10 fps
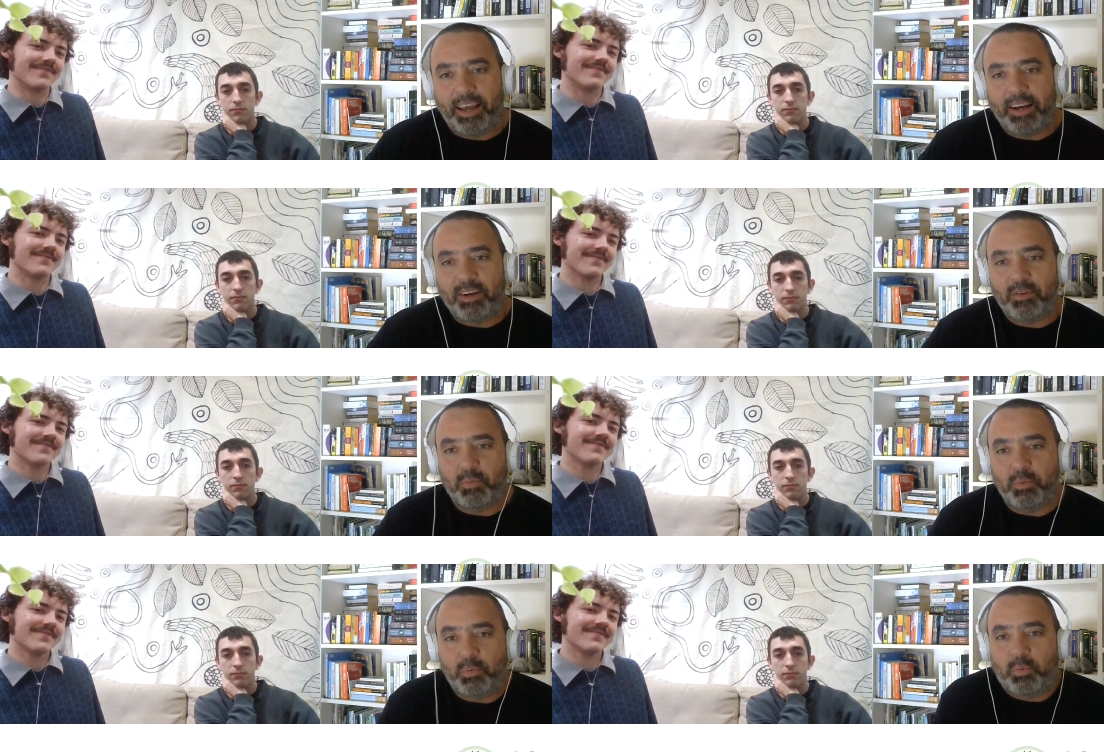Speaker 1: and
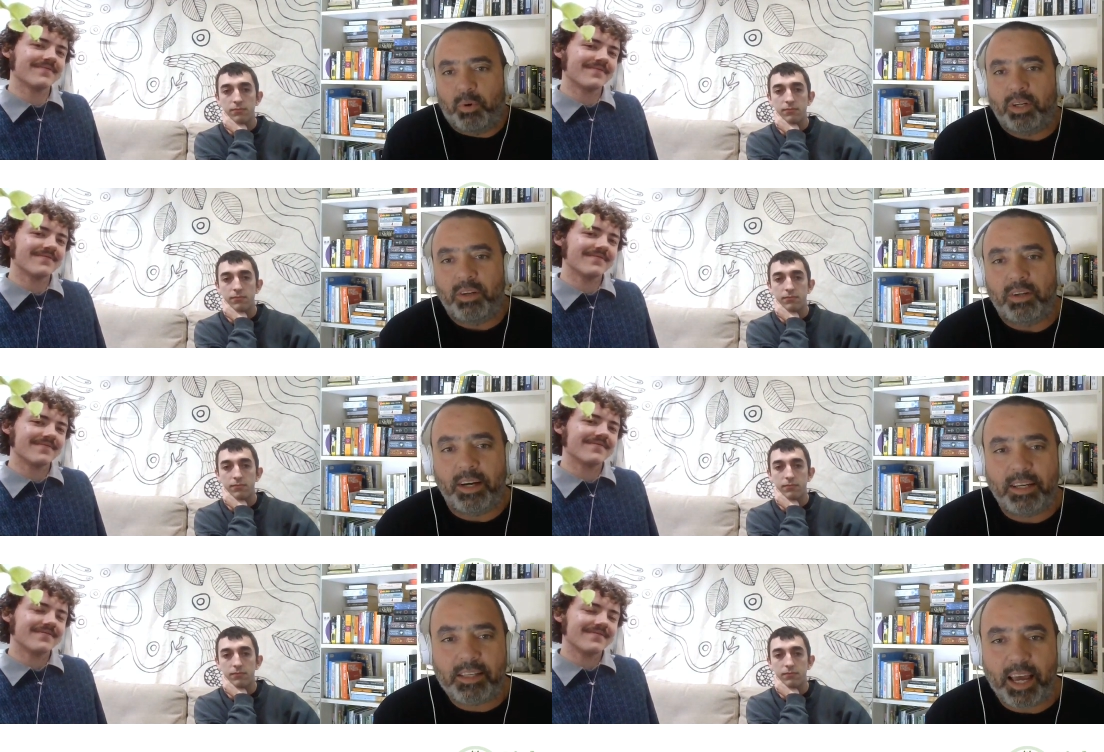what do you
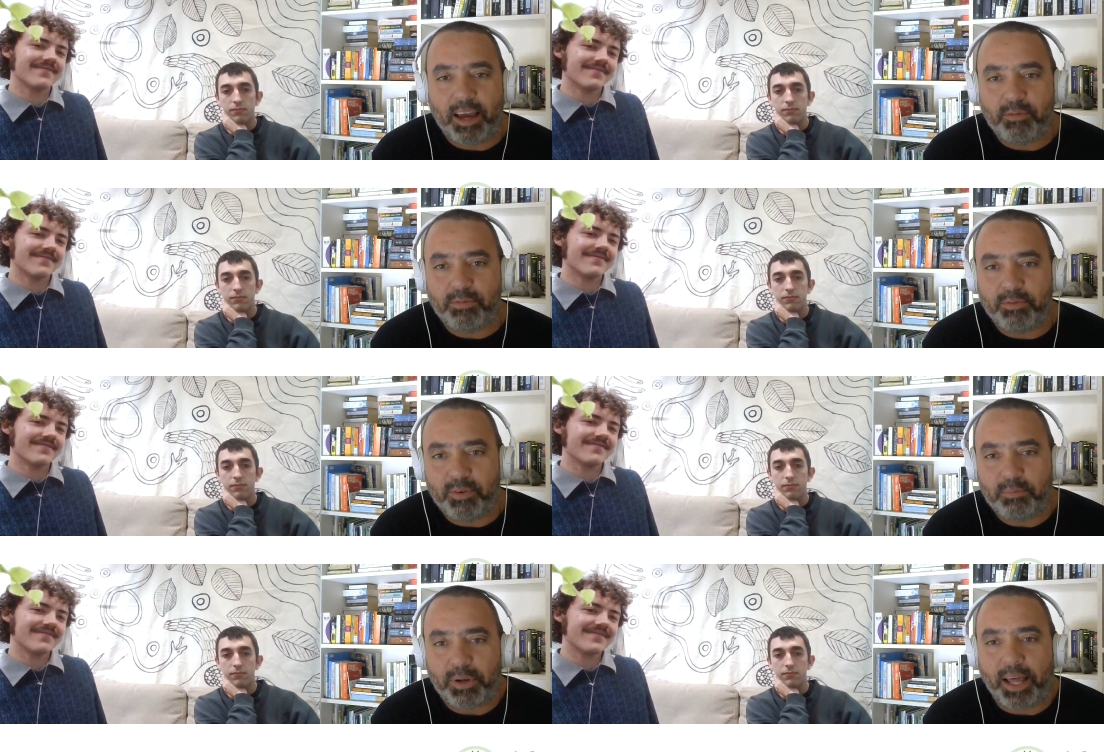guys have
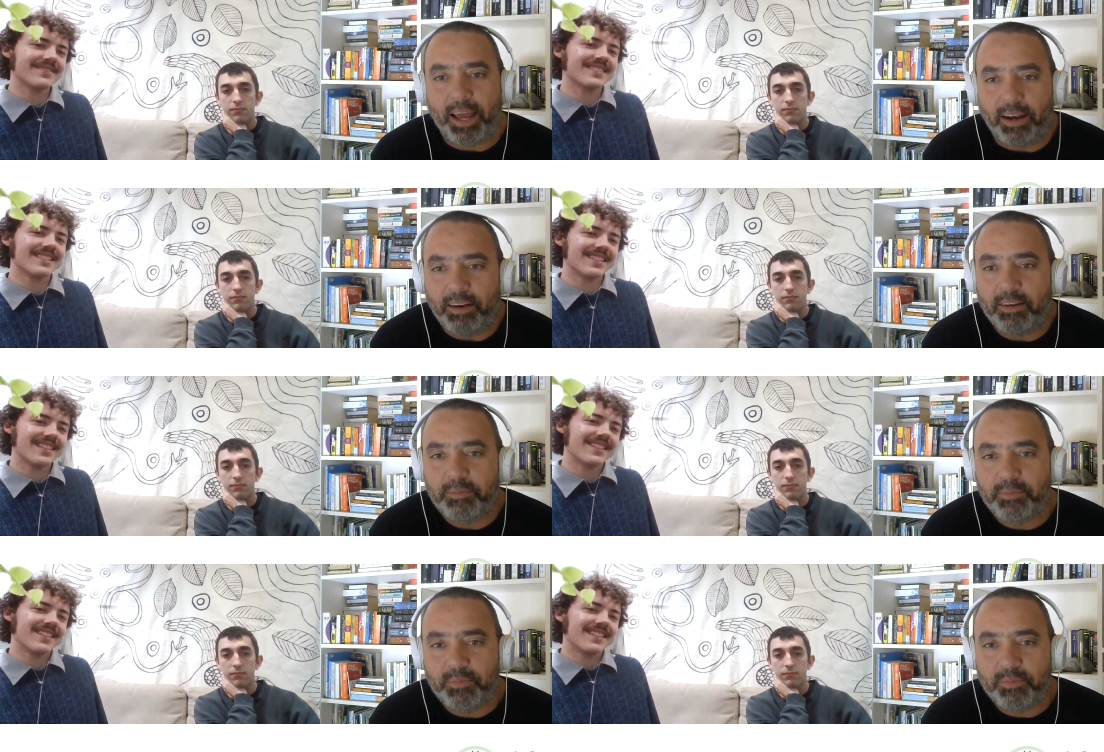planned?
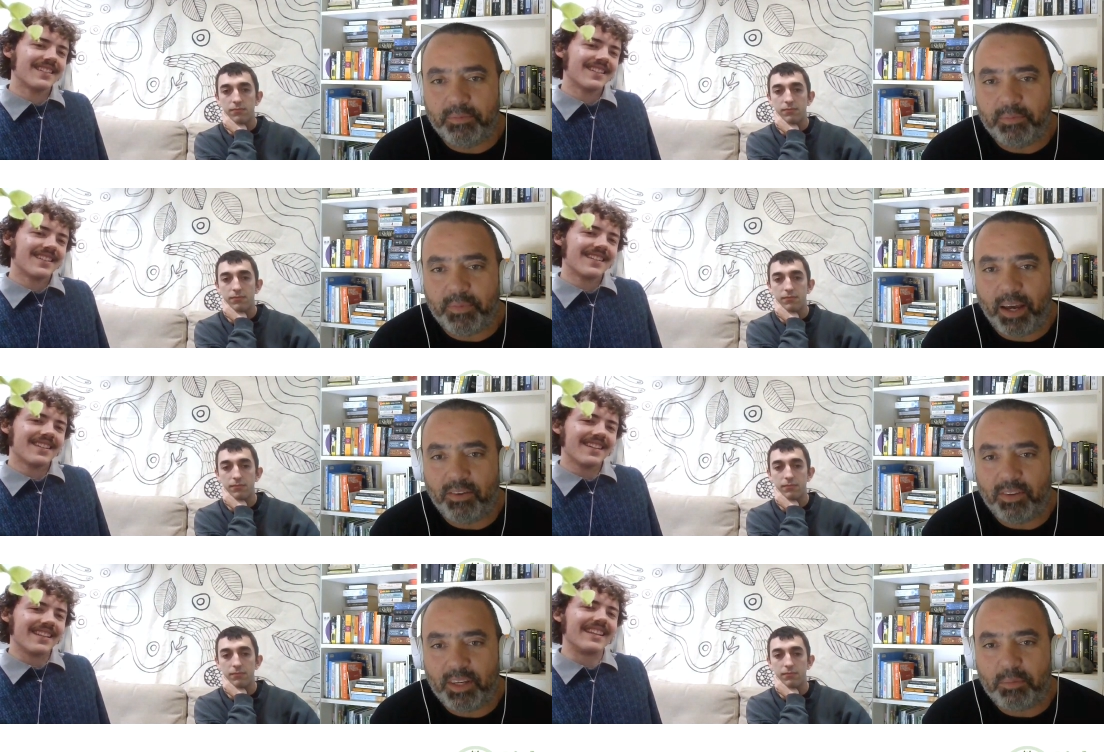How do you